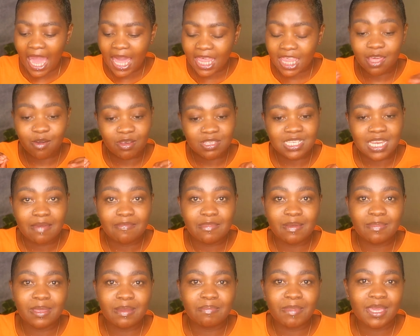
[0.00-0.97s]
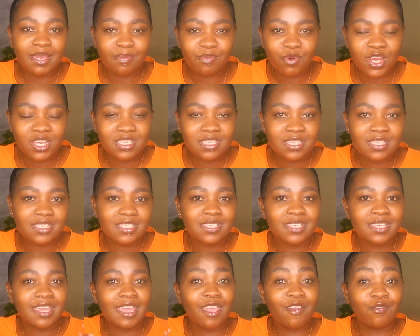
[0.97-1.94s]
there was a Namibian makeup artist.
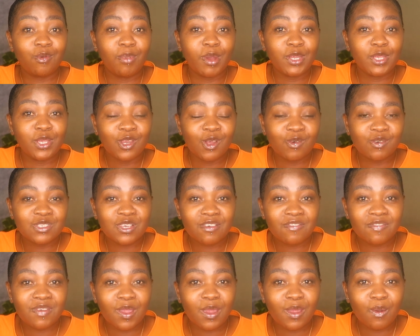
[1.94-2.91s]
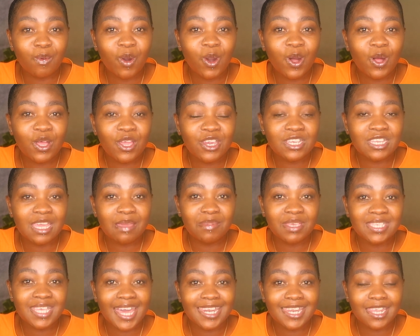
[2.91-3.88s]
Everybody knows her very well. Her name
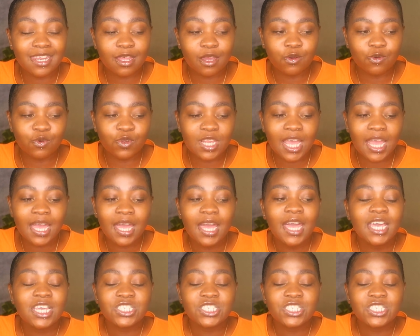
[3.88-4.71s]
is Nangula.